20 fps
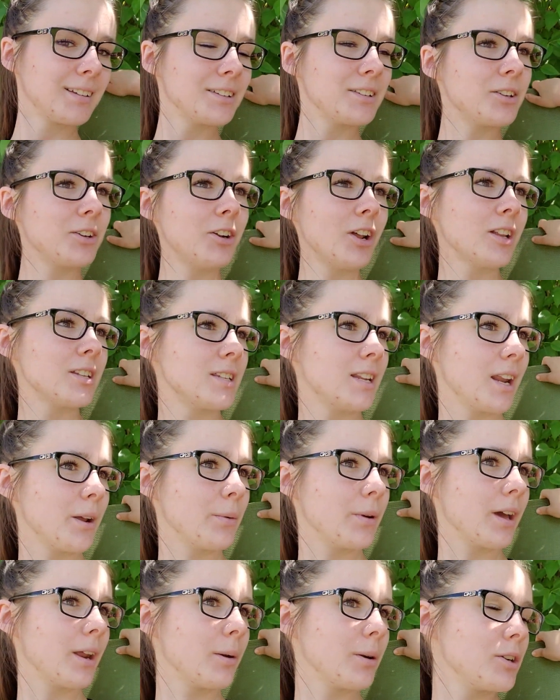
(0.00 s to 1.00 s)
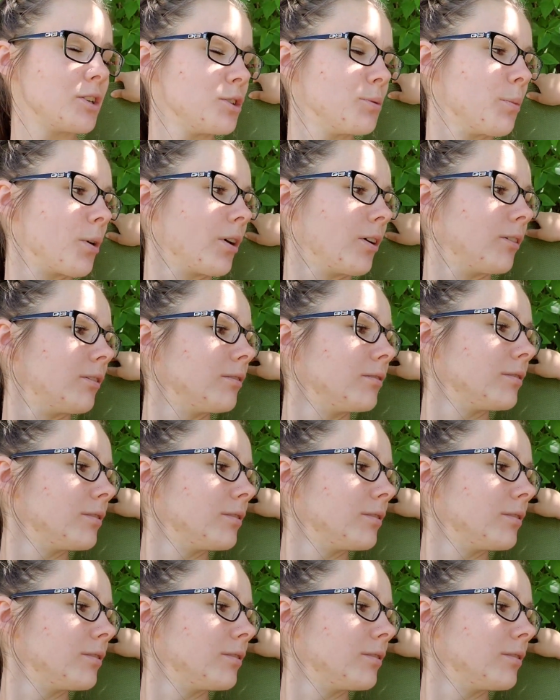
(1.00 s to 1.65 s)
No, not today. We get her tomorrow.